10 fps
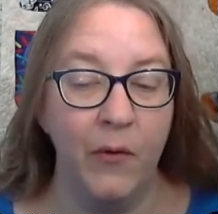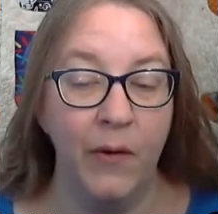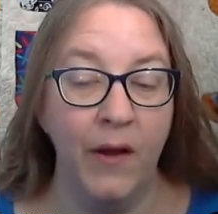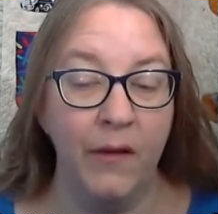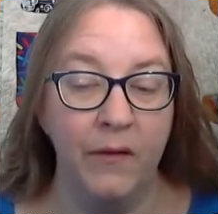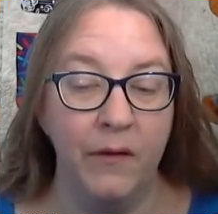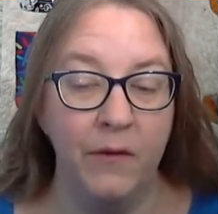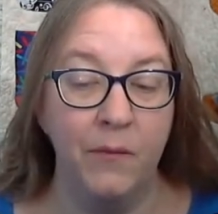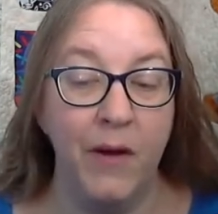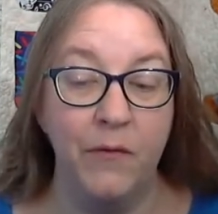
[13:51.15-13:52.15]
or other
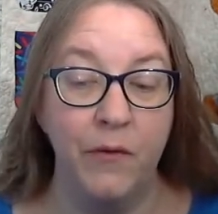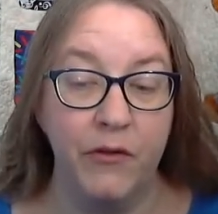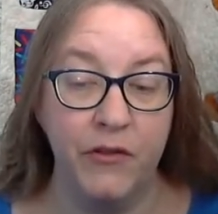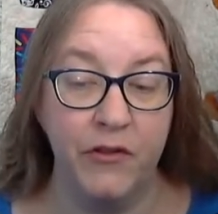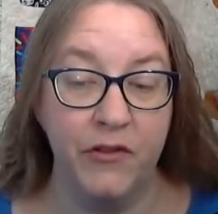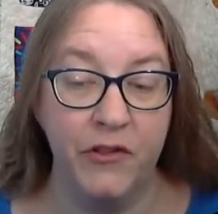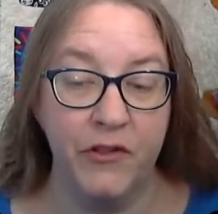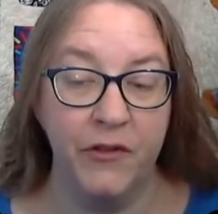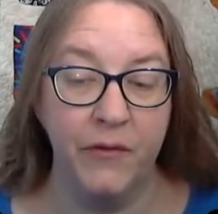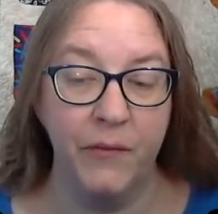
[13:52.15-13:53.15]
my fortune to
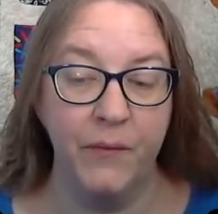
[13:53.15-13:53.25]
do.